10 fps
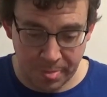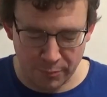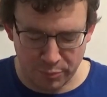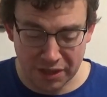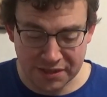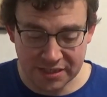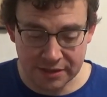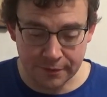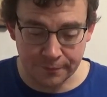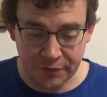But
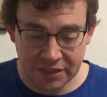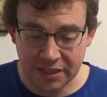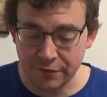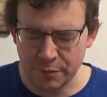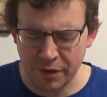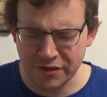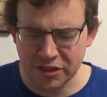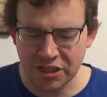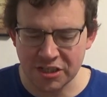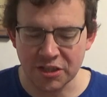aside from having to
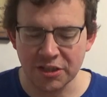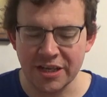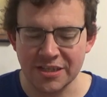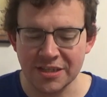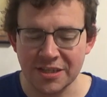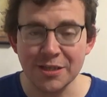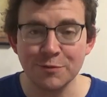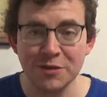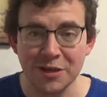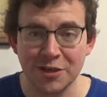change the lid, this
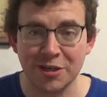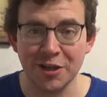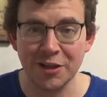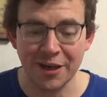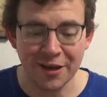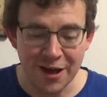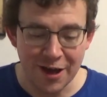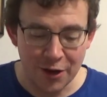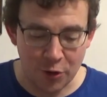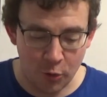was actually
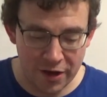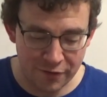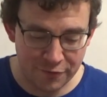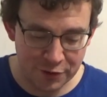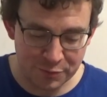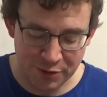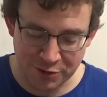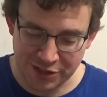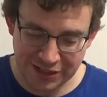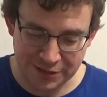quite a fun
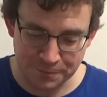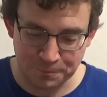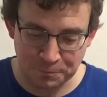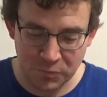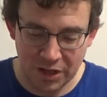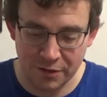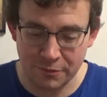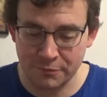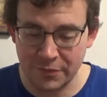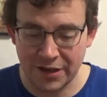project.
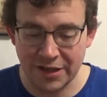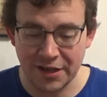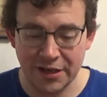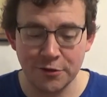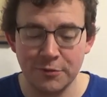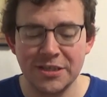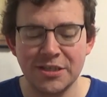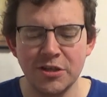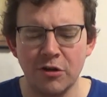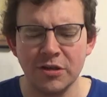I know it's
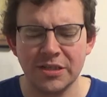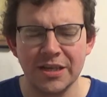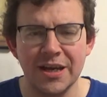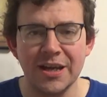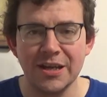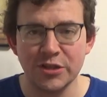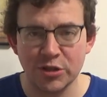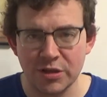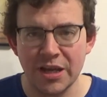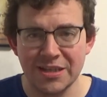not
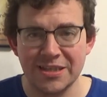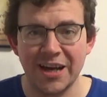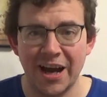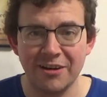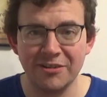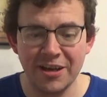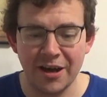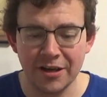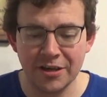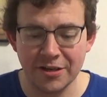entirely
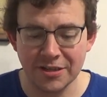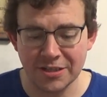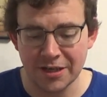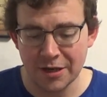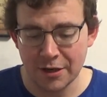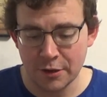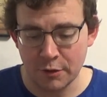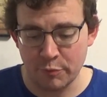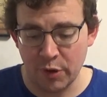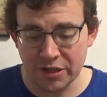accurate,
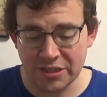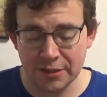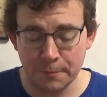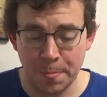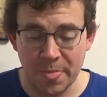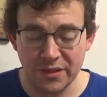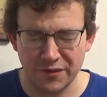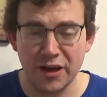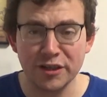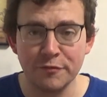but the
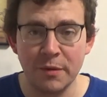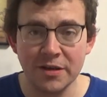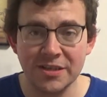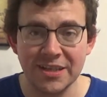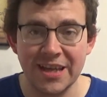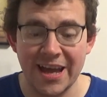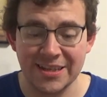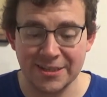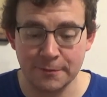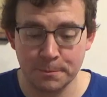fact I've managed to
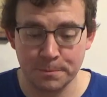get